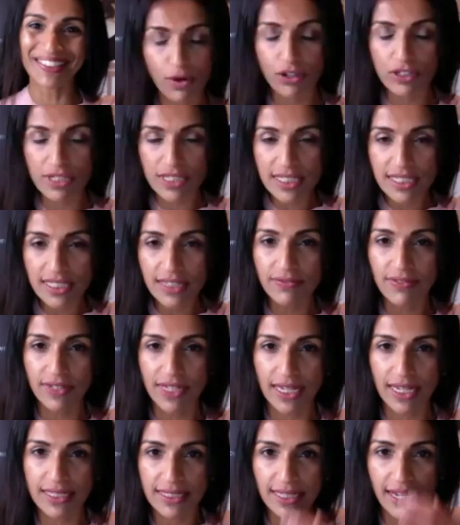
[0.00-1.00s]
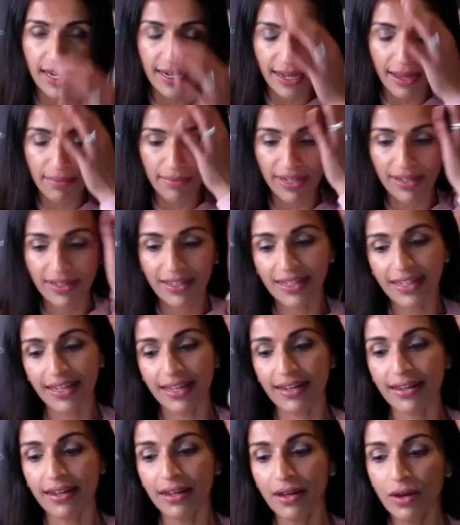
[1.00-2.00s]
positively and dynamically.
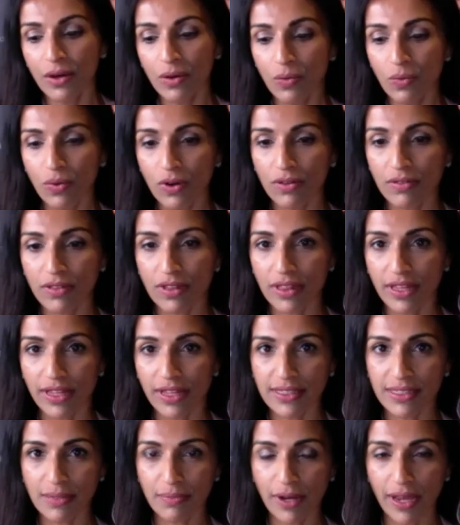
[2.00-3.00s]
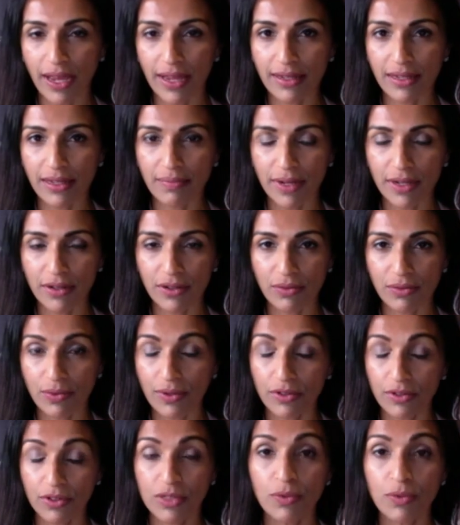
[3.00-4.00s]
And one of the things about Endymed,
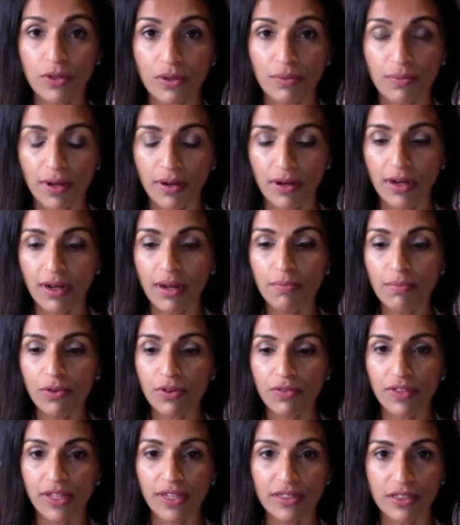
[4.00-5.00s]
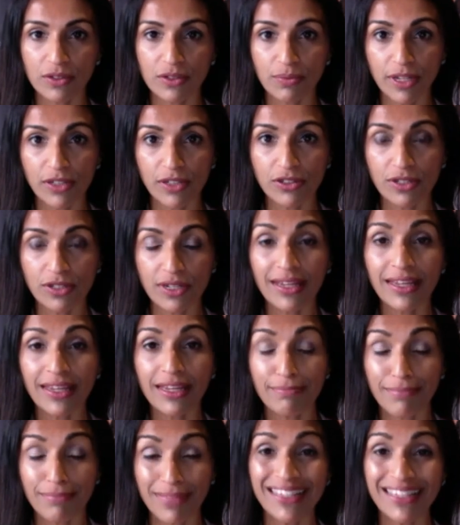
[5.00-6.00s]
you spoke about a number of things. You mentioned
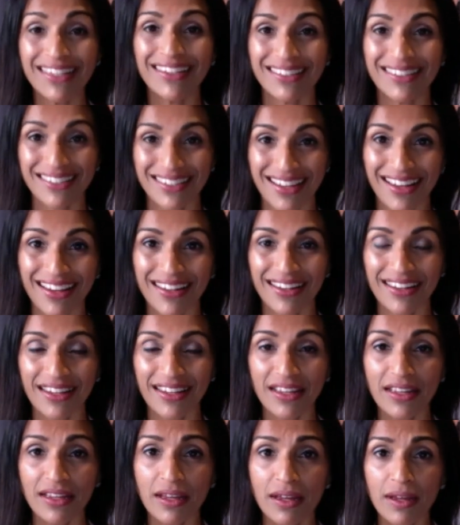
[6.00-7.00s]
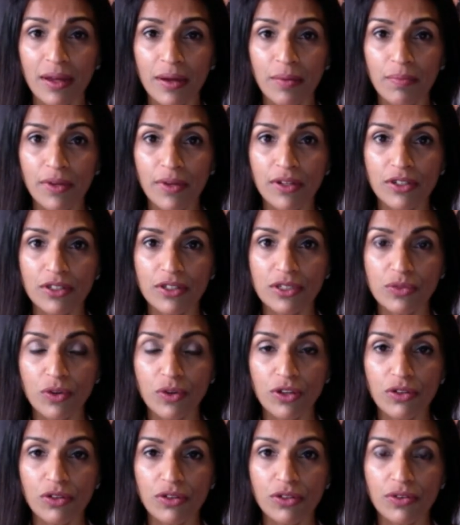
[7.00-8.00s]
immediate tightening, because what
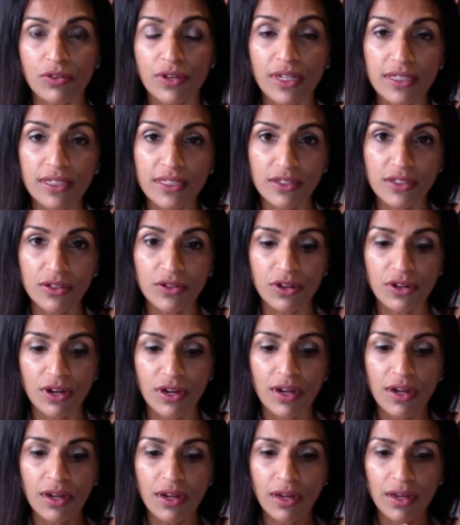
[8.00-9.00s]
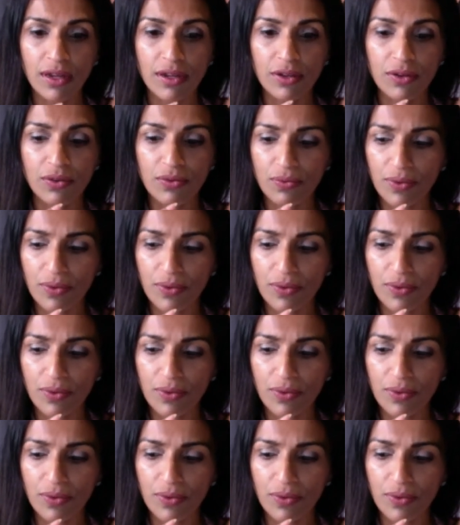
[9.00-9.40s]
you're doing is we're